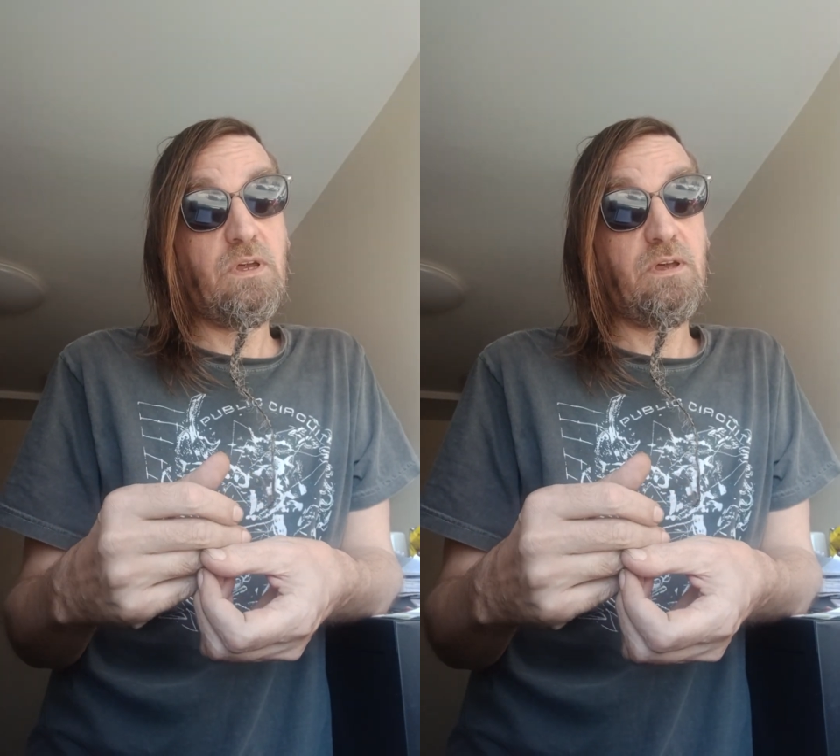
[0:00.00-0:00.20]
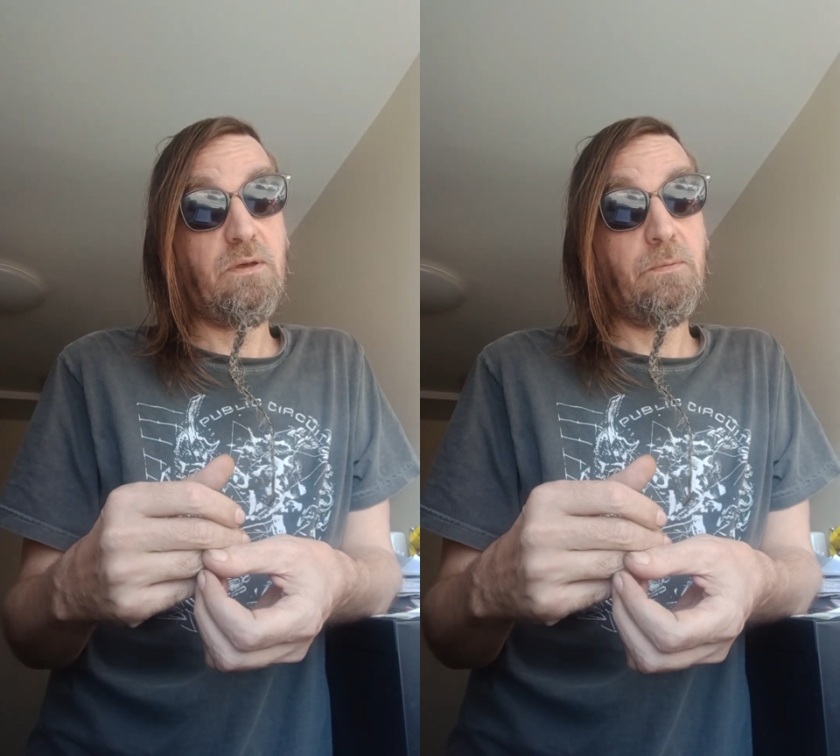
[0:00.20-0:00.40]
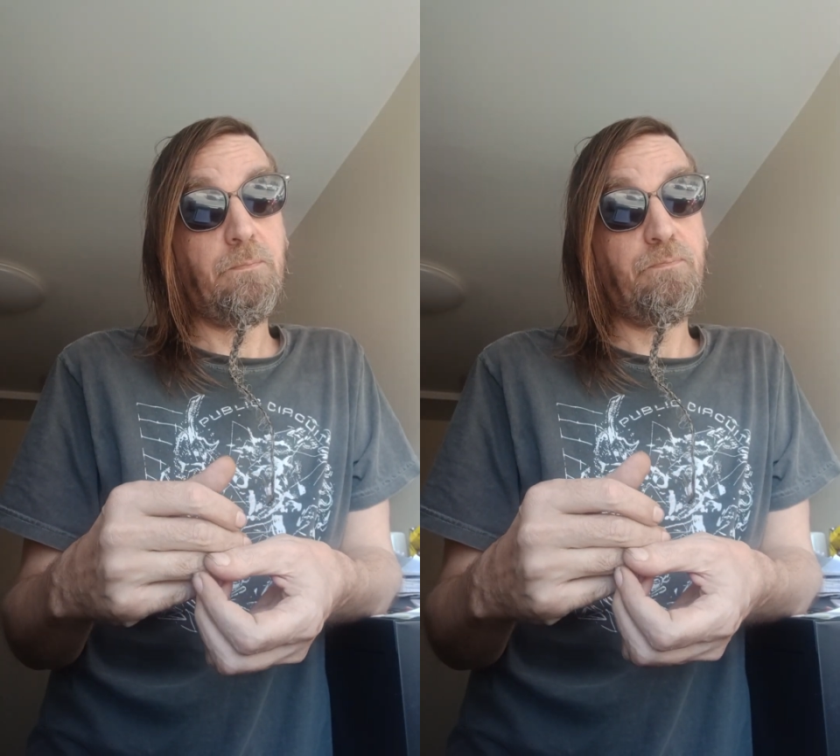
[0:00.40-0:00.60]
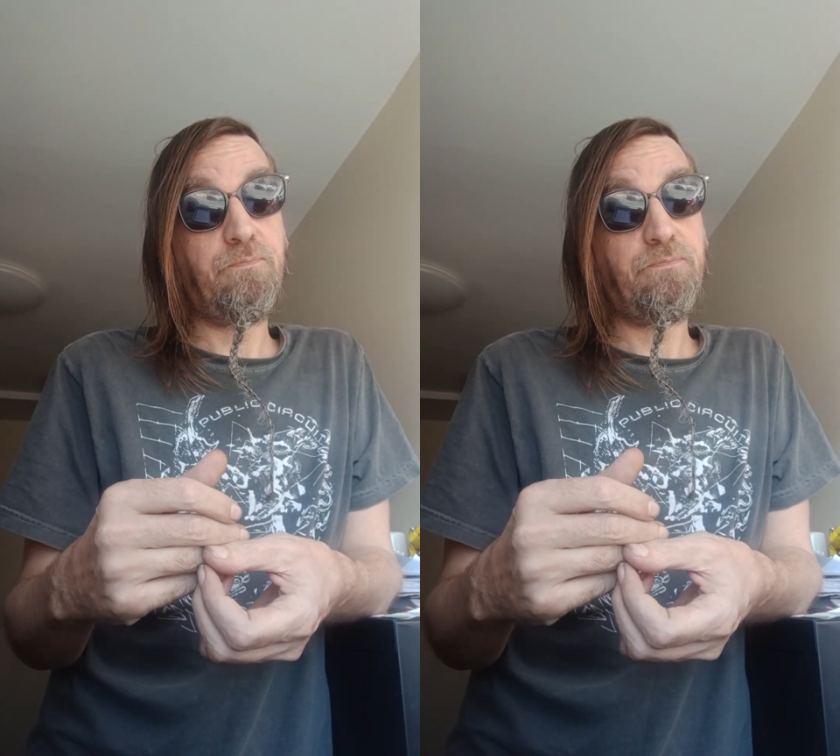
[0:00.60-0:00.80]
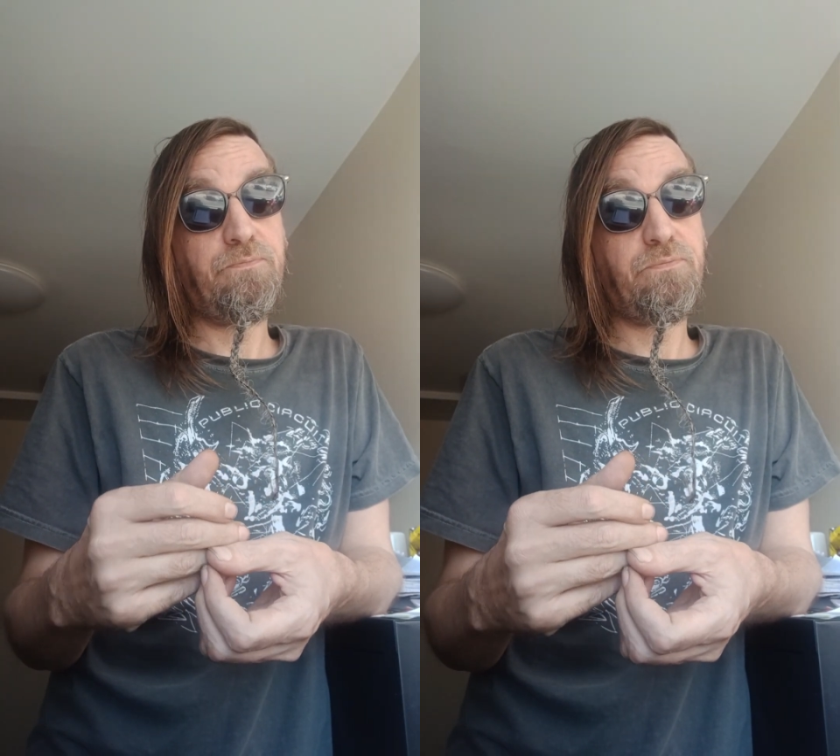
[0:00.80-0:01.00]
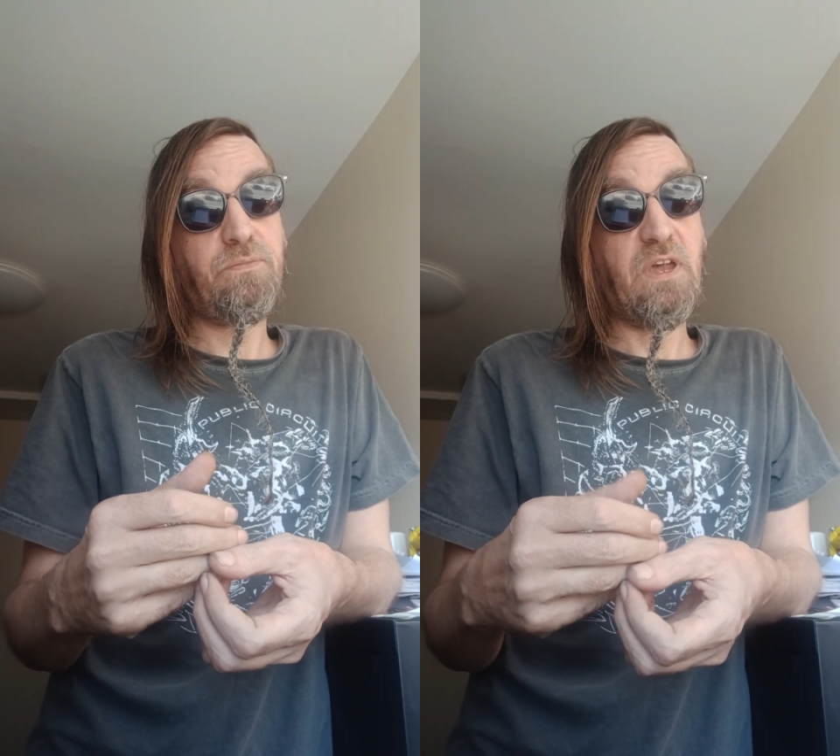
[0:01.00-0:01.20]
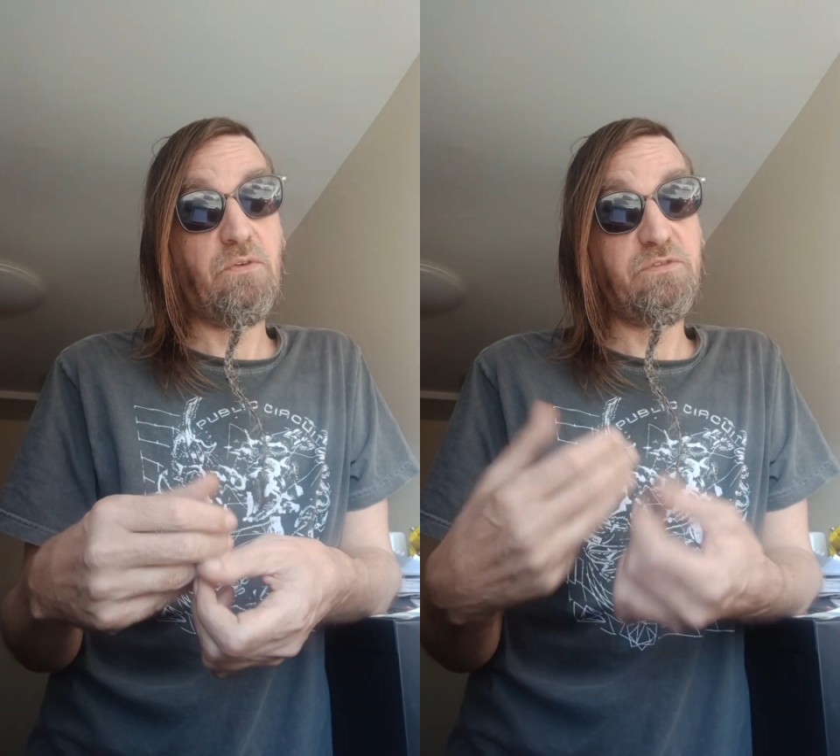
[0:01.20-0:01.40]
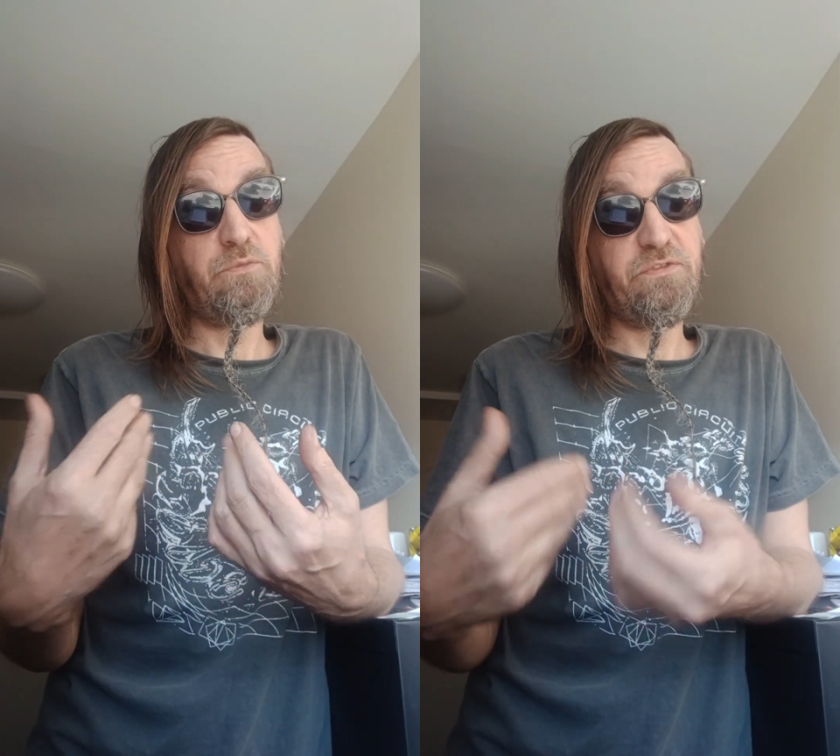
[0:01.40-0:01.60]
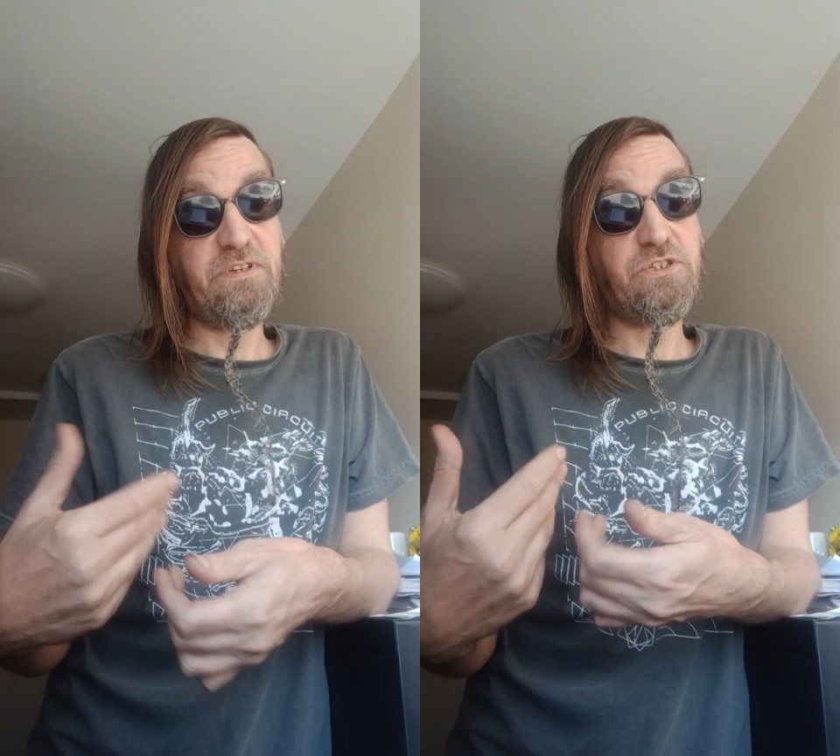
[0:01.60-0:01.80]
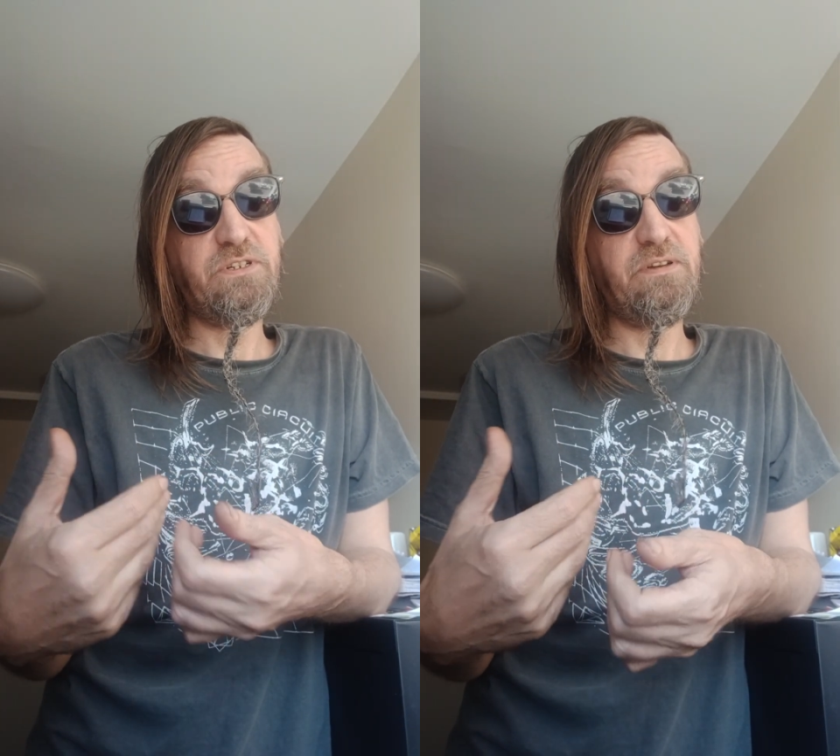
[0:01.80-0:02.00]
I was a
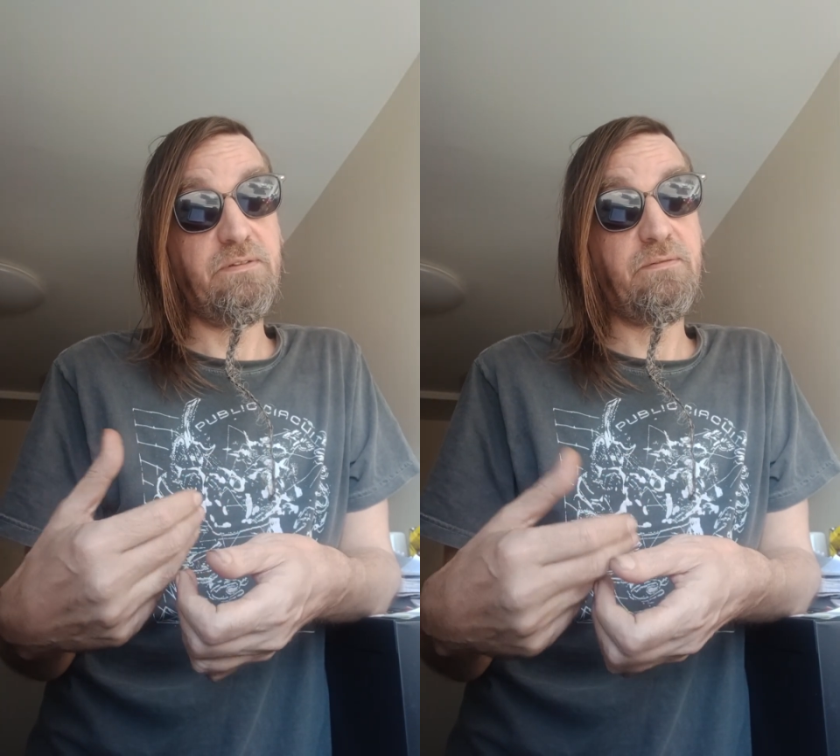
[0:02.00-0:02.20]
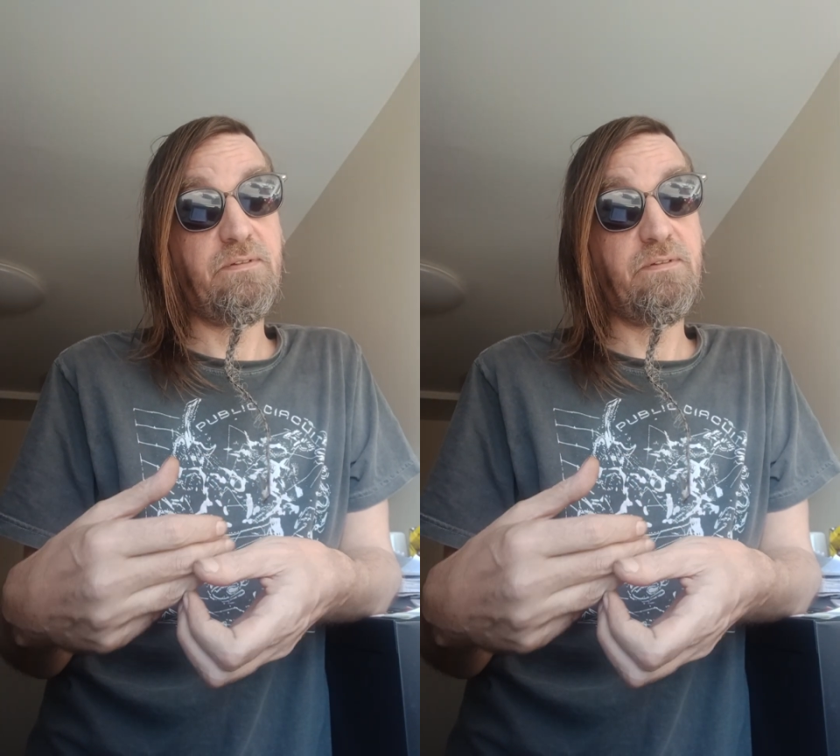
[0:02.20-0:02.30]
musician.